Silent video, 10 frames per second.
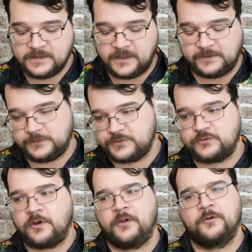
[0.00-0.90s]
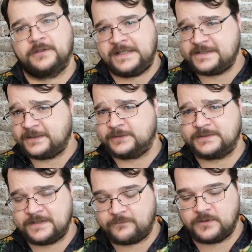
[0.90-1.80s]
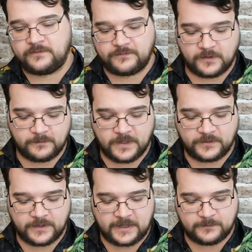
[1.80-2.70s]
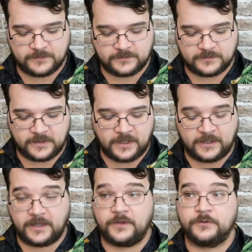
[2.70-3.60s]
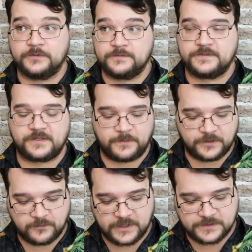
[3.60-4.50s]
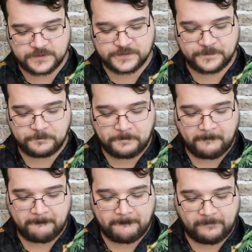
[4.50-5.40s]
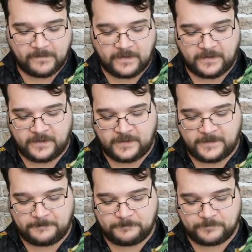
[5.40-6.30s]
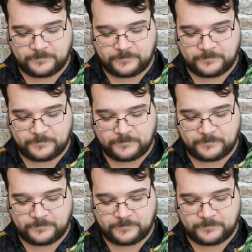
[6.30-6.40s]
a little stronger, at least a little different from other summoned creatures. And